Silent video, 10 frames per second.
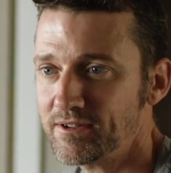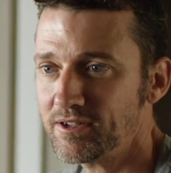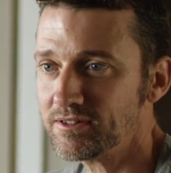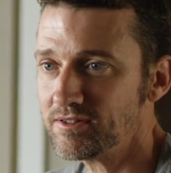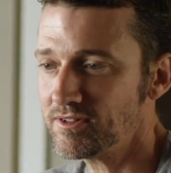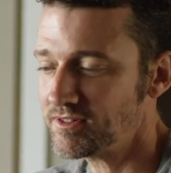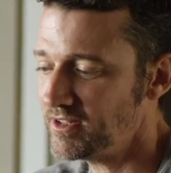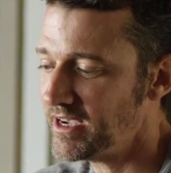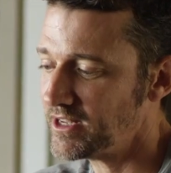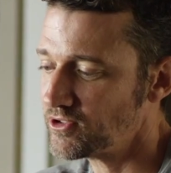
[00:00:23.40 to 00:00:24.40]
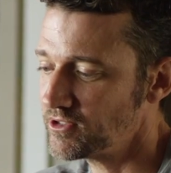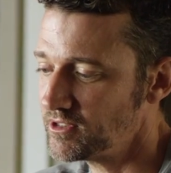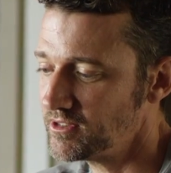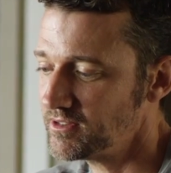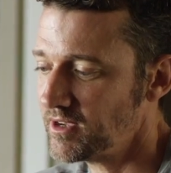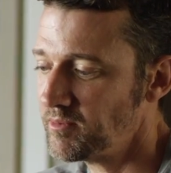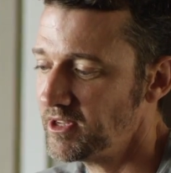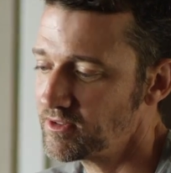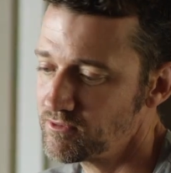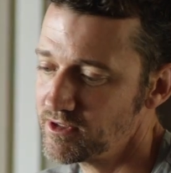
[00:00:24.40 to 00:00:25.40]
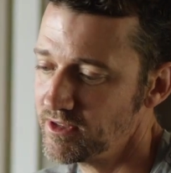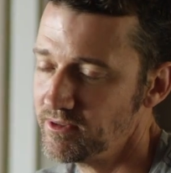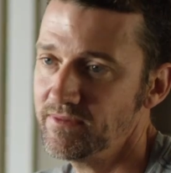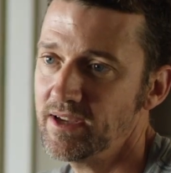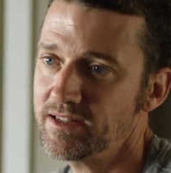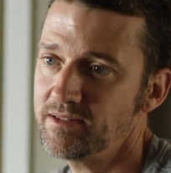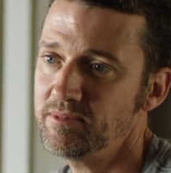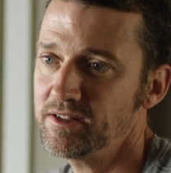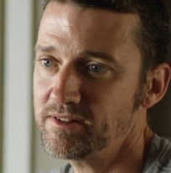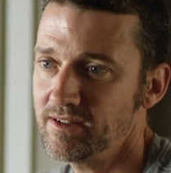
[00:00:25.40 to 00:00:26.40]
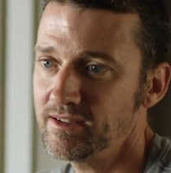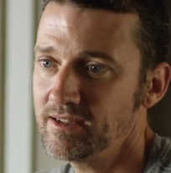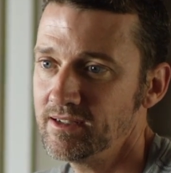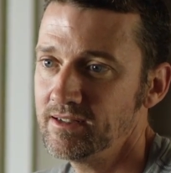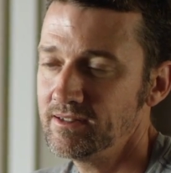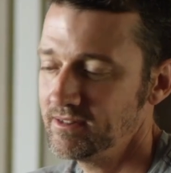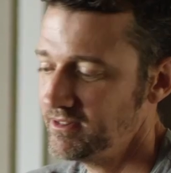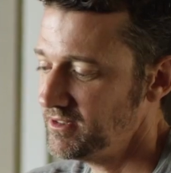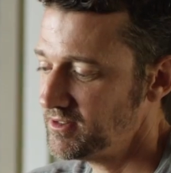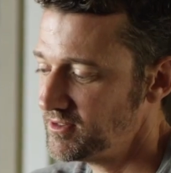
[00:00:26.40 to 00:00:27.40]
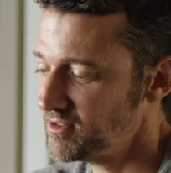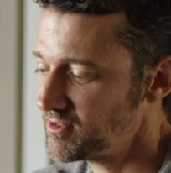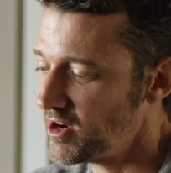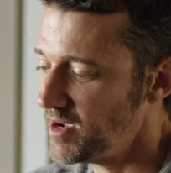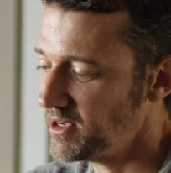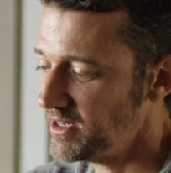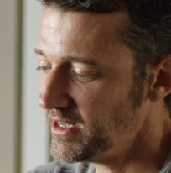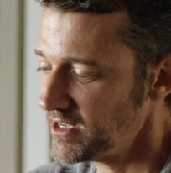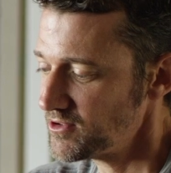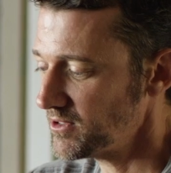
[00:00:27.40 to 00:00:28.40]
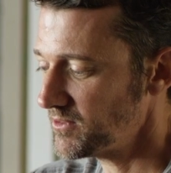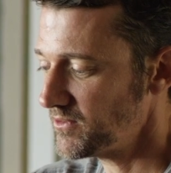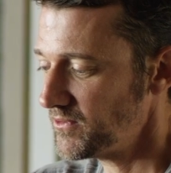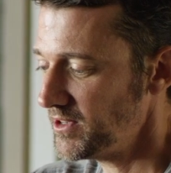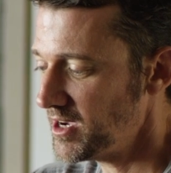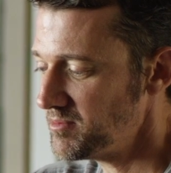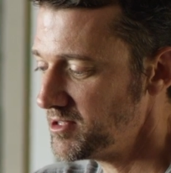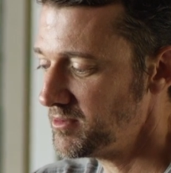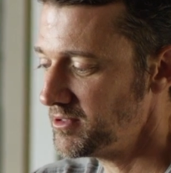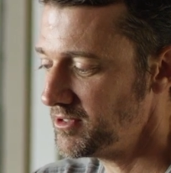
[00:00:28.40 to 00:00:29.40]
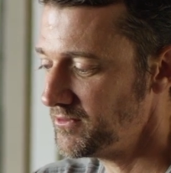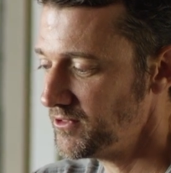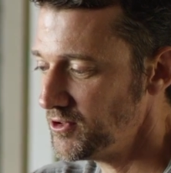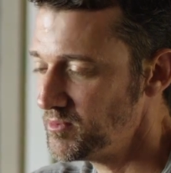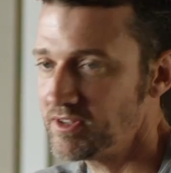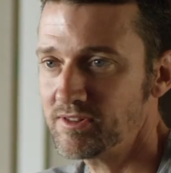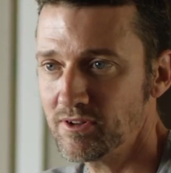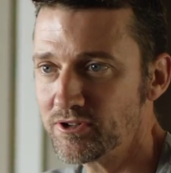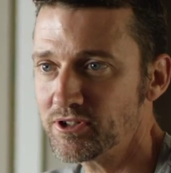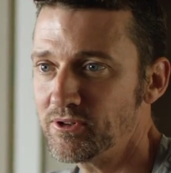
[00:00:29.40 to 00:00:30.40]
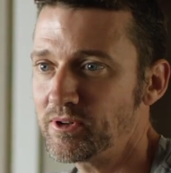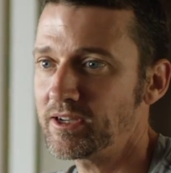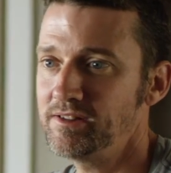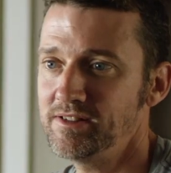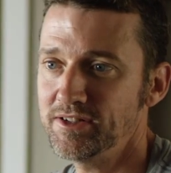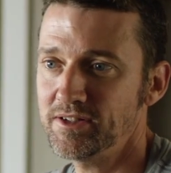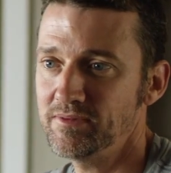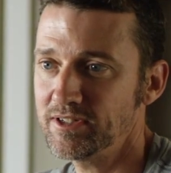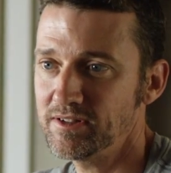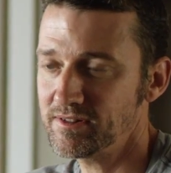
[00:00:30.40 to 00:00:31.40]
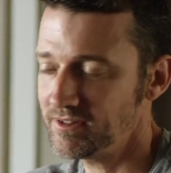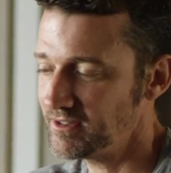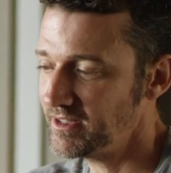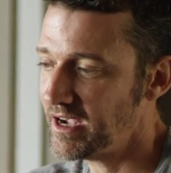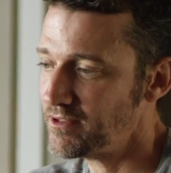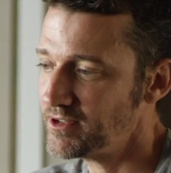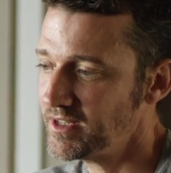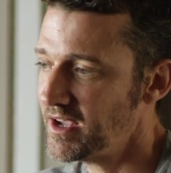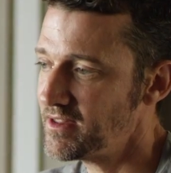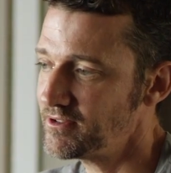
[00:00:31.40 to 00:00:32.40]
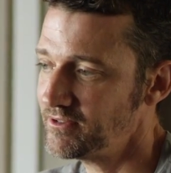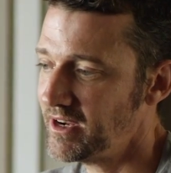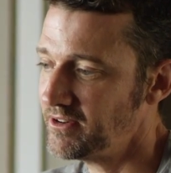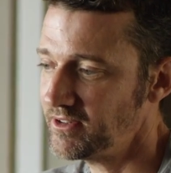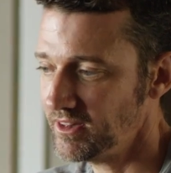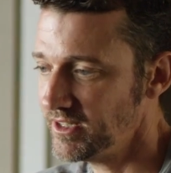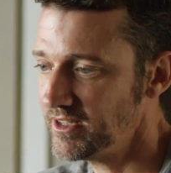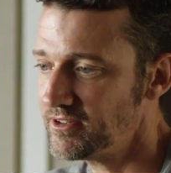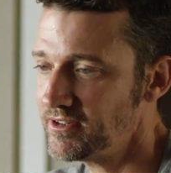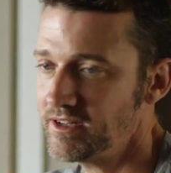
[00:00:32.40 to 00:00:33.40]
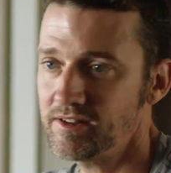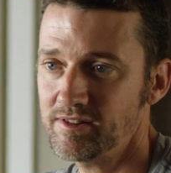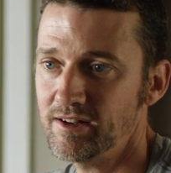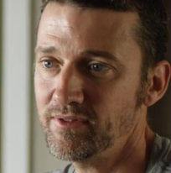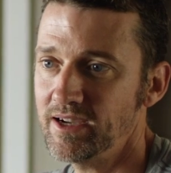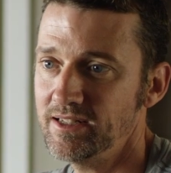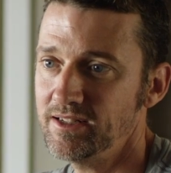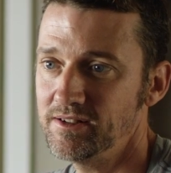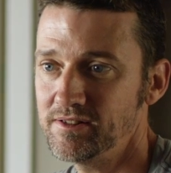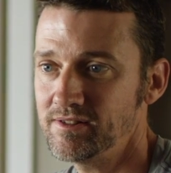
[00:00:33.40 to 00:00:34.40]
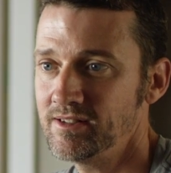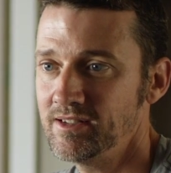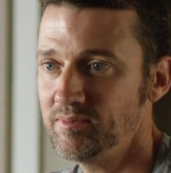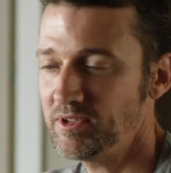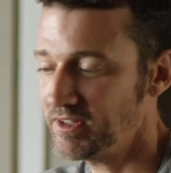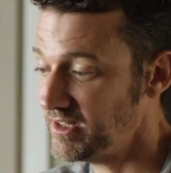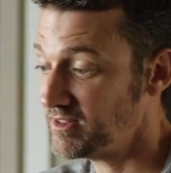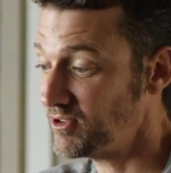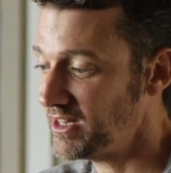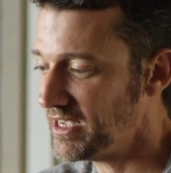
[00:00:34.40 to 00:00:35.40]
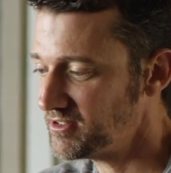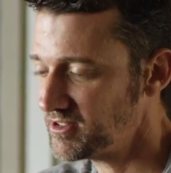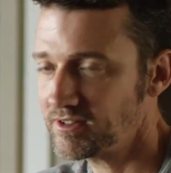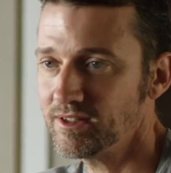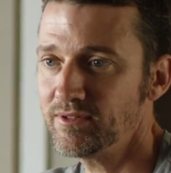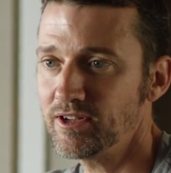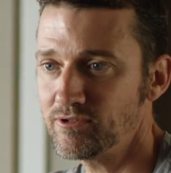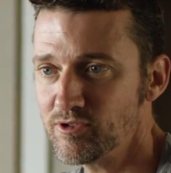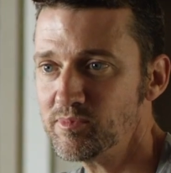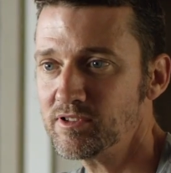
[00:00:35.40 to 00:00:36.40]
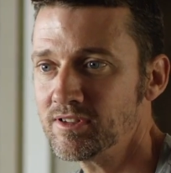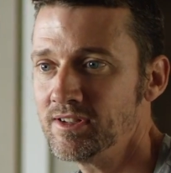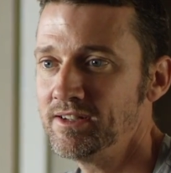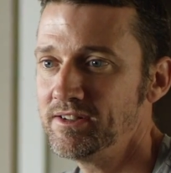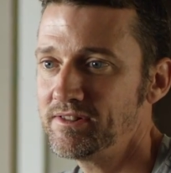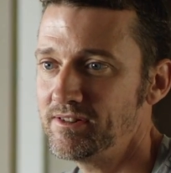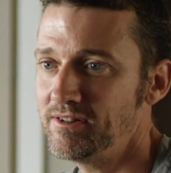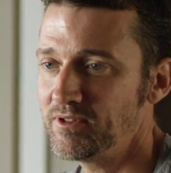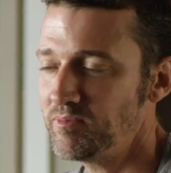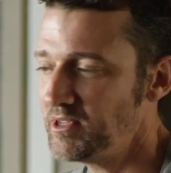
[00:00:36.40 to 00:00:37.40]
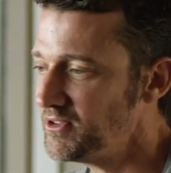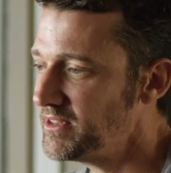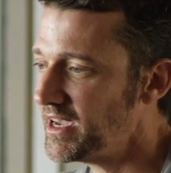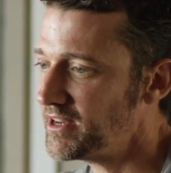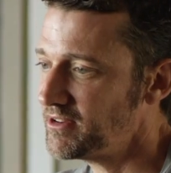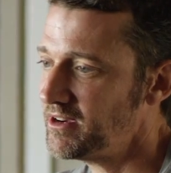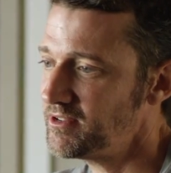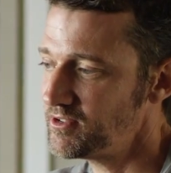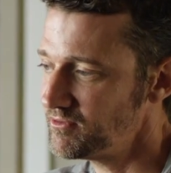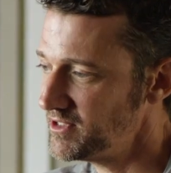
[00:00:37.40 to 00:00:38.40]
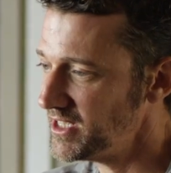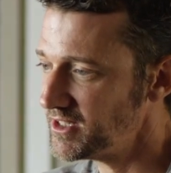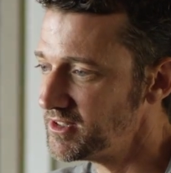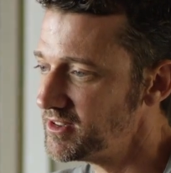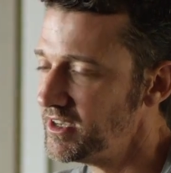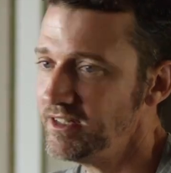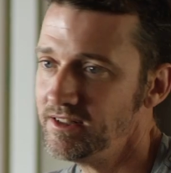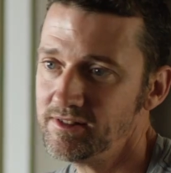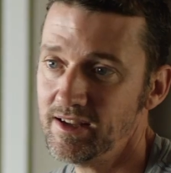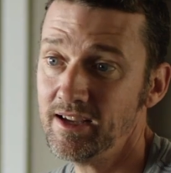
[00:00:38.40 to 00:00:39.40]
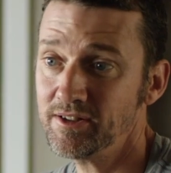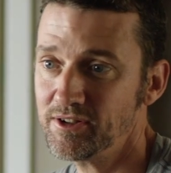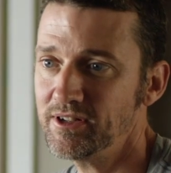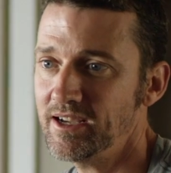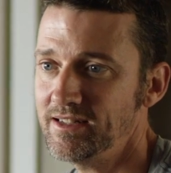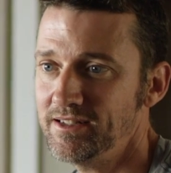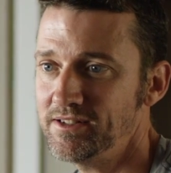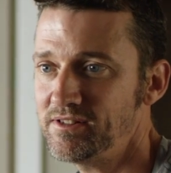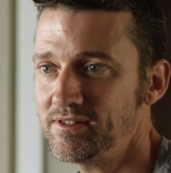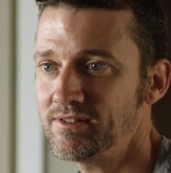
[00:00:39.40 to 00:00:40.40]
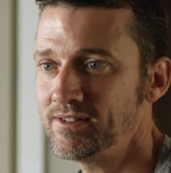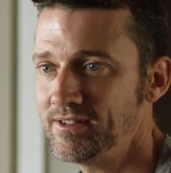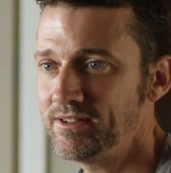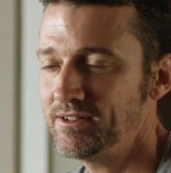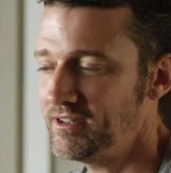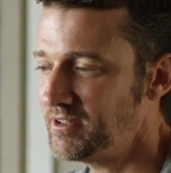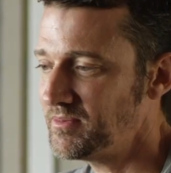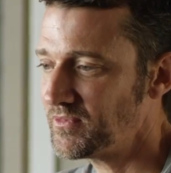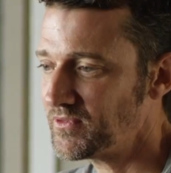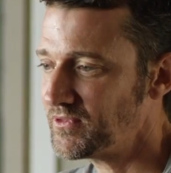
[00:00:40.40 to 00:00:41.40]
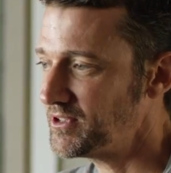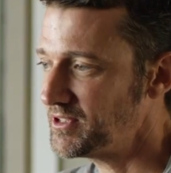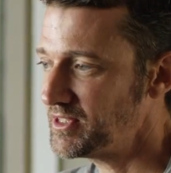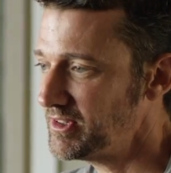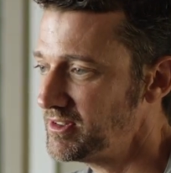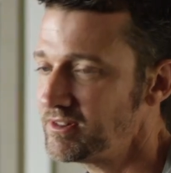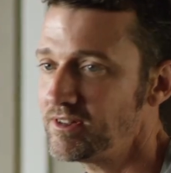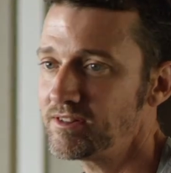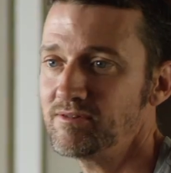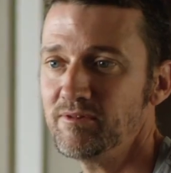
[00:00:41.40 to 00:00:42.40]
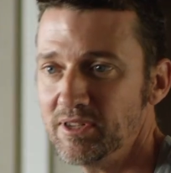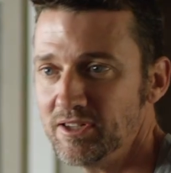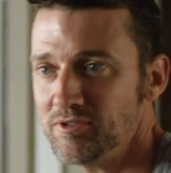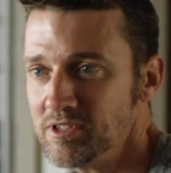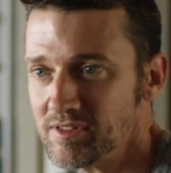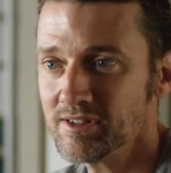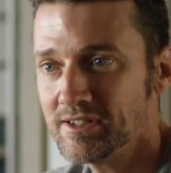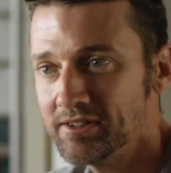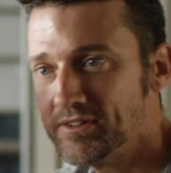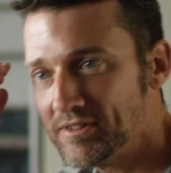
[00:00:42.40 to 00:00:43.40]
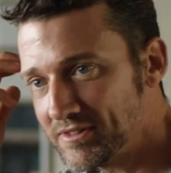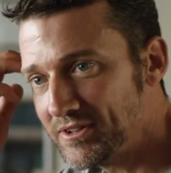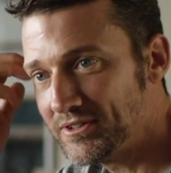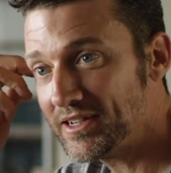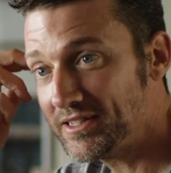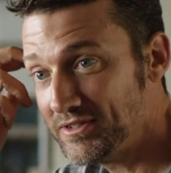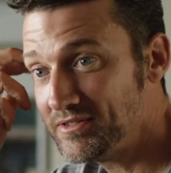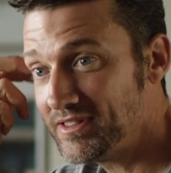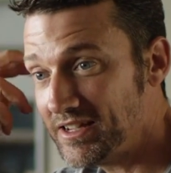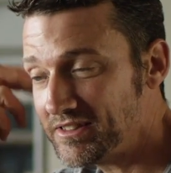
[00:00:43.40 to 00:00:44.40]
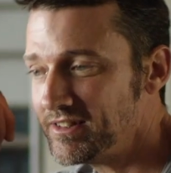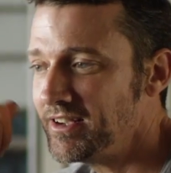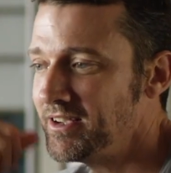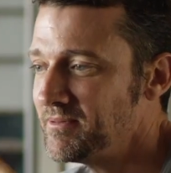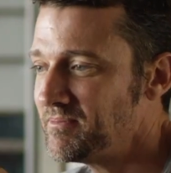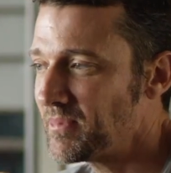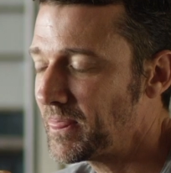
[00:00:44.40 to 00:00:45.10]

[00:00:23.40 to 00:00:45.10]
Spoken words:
cult is just a natural, I mean, it's a word that we invented, but it's describing a natural phenomenon of human social organization, which is to gather together around a leader and a set of ideas, because that's what allows us to live in groups. So we've been doing that around ridiculous ideas and good ideas for as long as we've been humans. So you got to use that same